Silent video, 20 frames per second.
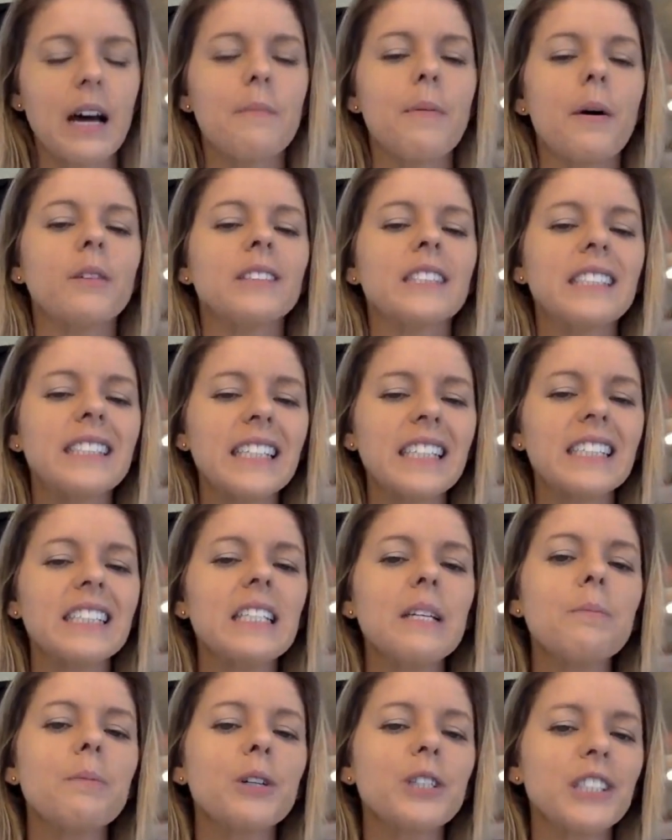about
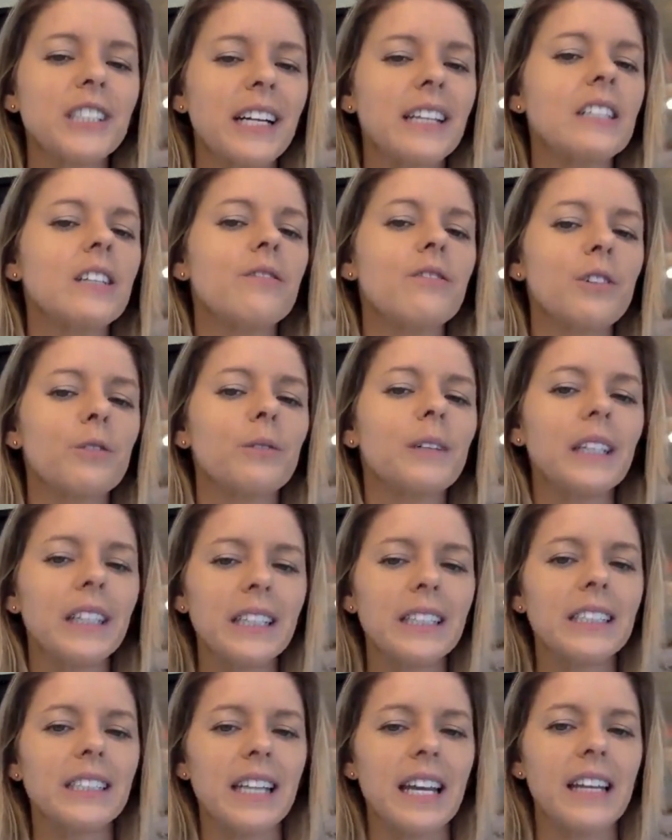60% of the real
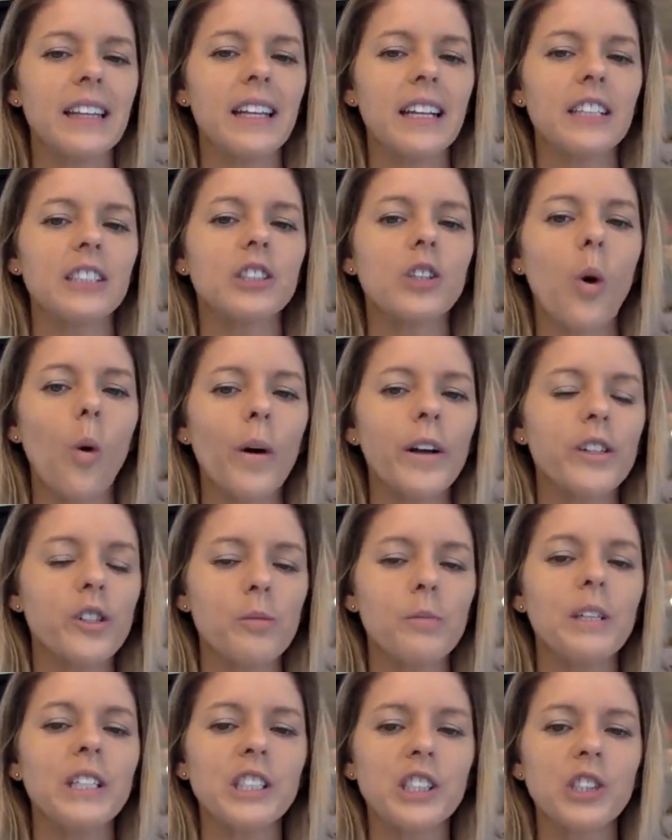estate that is going
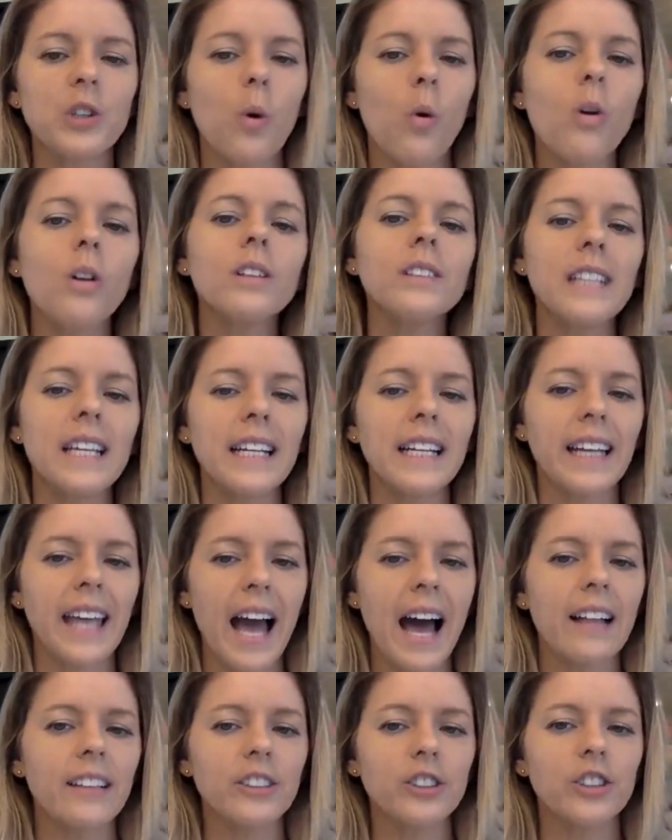to be sold in a
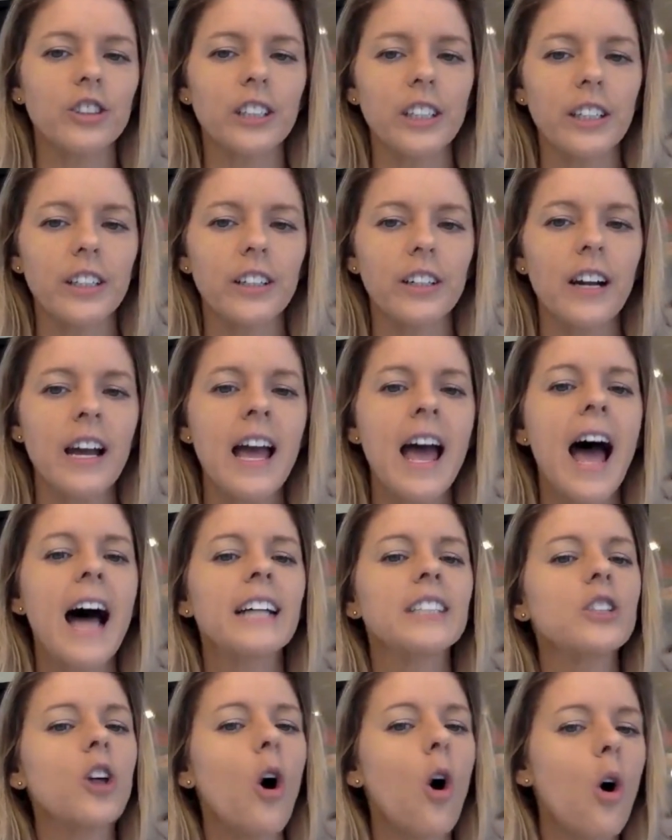calendar year
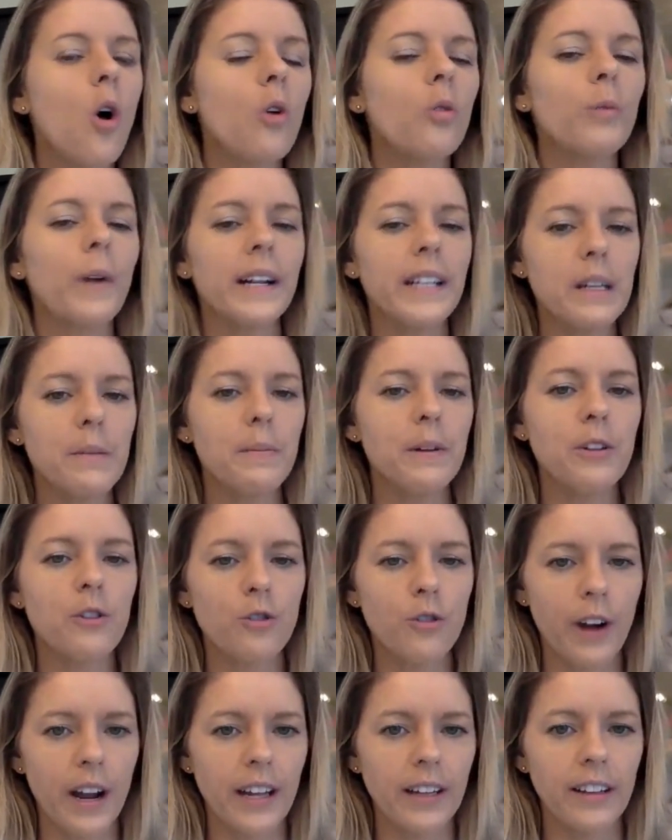has already been
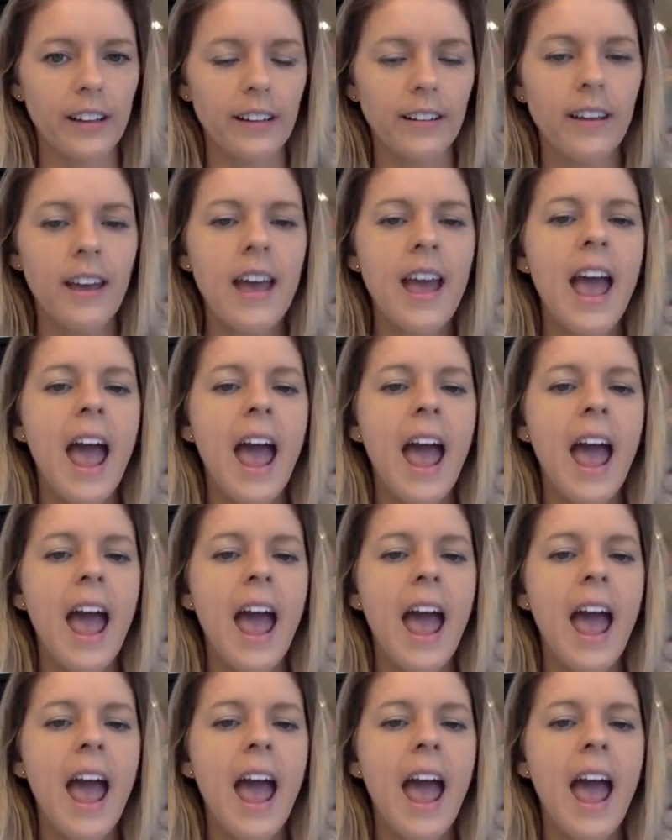traded.